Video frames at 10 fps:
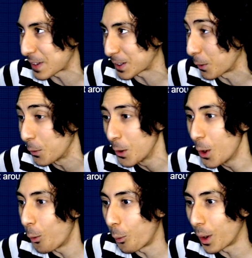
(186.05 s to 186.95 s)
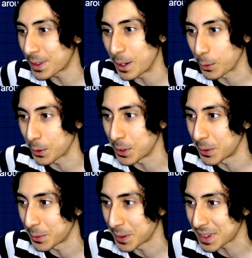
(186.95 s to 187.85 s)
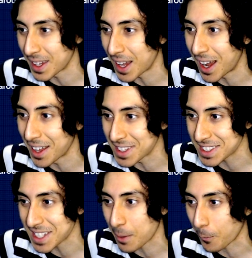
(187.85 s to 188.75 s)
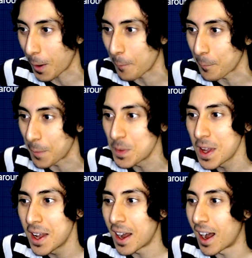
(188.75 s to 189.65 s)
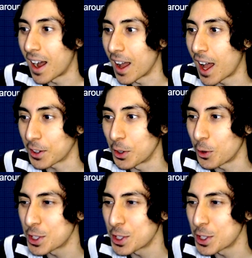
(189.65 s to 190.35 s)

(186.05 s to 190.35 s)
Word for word: I don't know what they were doing with it this time around, but I don't know.